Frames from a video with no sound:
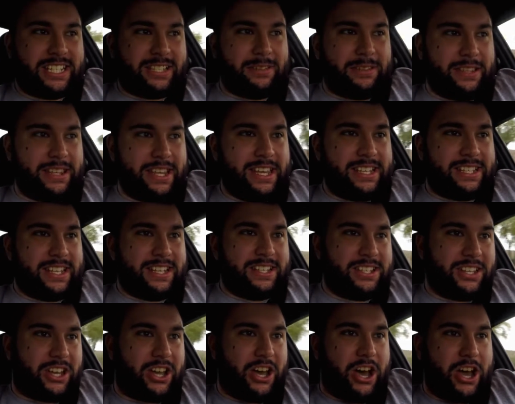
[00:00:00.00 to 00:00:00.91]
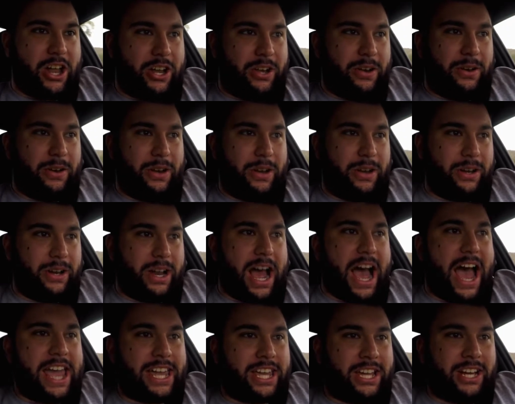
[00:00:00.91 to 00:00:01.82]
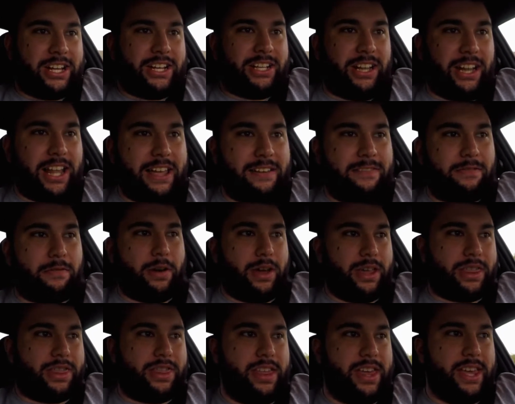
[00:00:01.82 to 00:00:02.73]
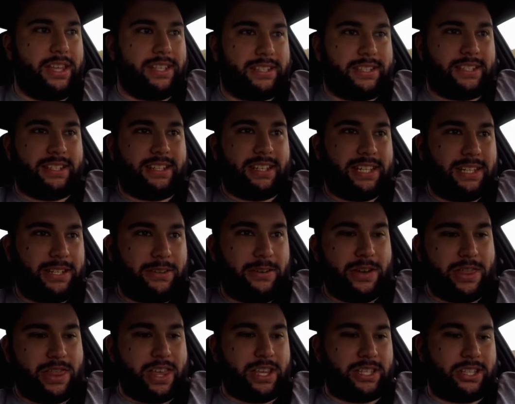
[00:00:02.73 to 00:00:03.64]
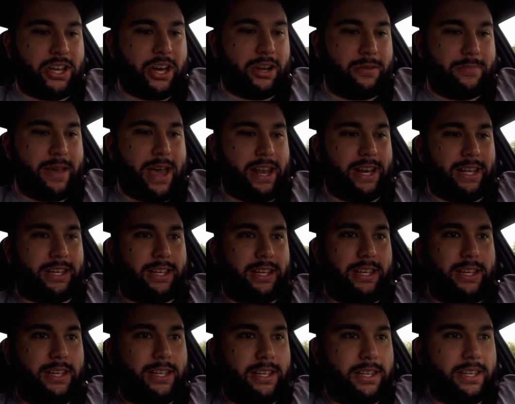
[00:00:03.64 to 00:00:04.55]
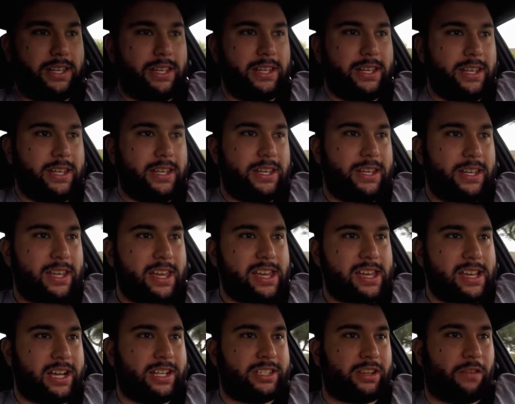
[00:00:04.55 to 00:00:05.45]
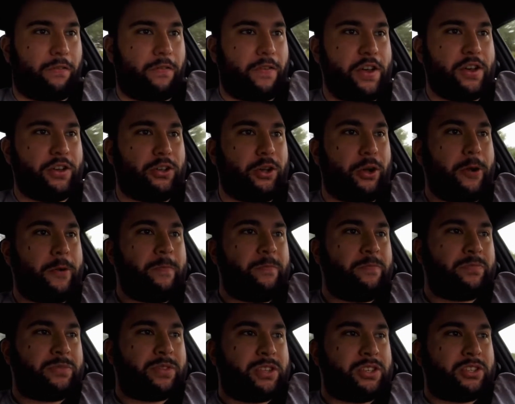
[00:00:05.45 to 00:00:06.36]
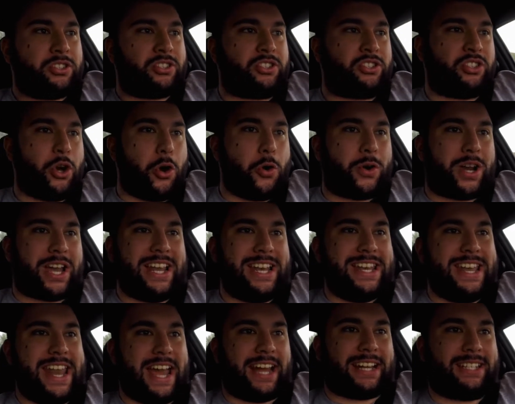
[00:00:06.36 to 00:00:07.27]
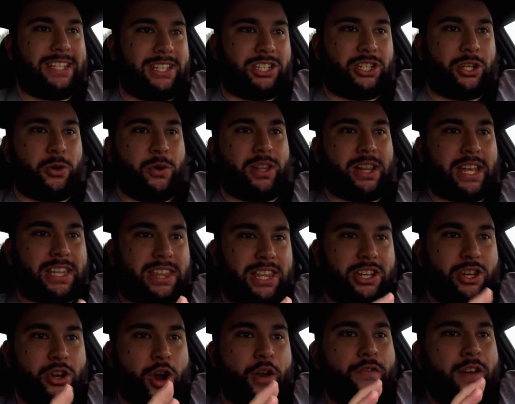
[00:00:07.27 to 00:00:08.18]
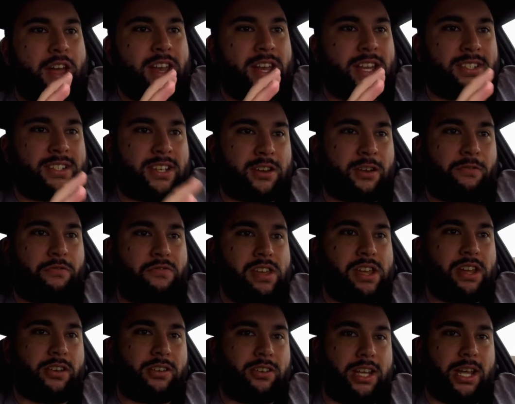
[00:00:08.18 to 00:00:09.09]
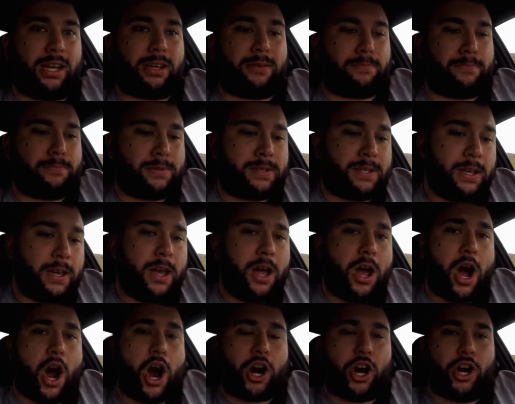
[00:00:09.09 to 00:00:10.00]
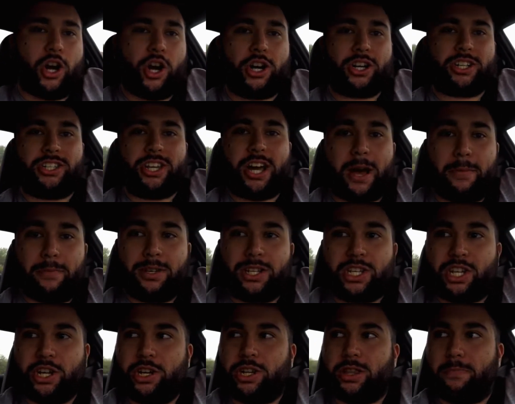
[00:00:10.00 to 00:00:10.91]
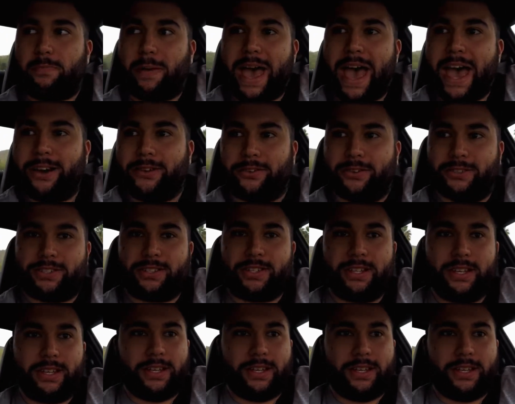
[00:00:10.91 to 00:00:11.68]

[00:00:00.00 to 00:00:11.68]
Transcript: This is a good. I could live with this automatic, because you feel so connected to it, like the nerve endings on your fingertips are hooked up to the paddles,